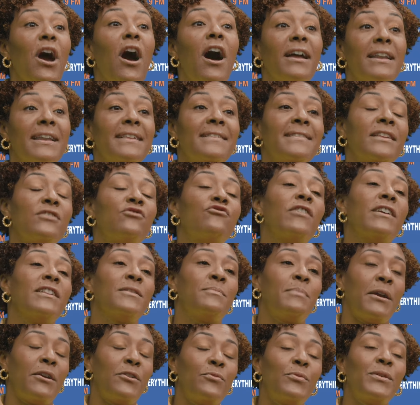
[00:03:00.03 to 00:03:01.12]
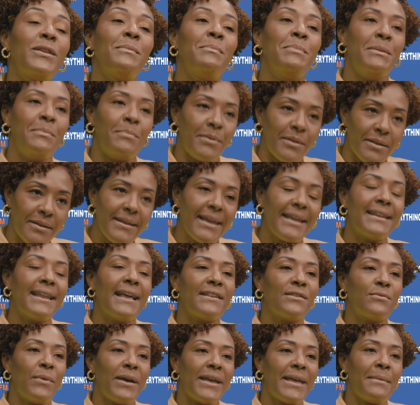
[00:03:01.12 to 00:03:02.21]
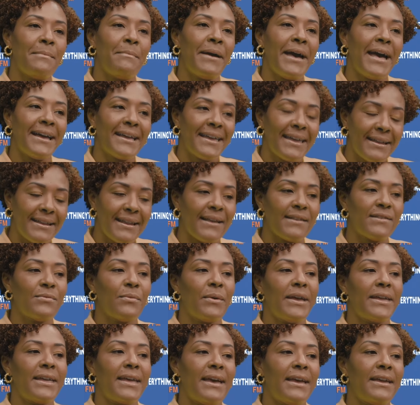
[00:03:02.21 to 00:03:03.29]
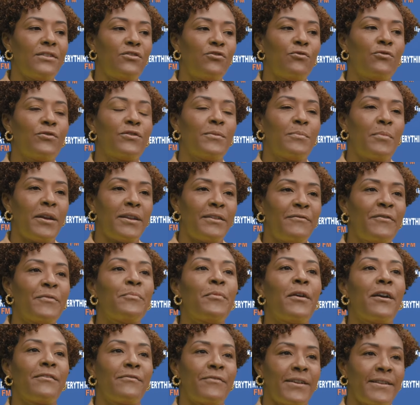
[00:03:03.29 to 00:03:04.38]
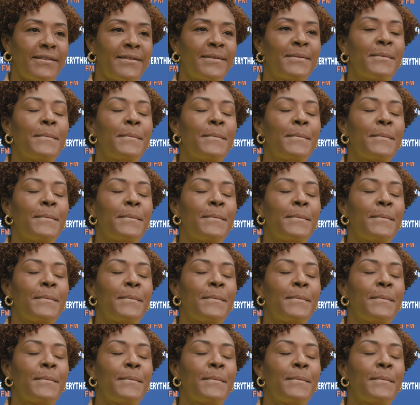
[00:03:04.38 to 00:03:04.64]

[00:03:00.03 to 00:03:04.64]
honest and transparent with the people. And that's why I'm back. And that's why I chose the Party for Progress.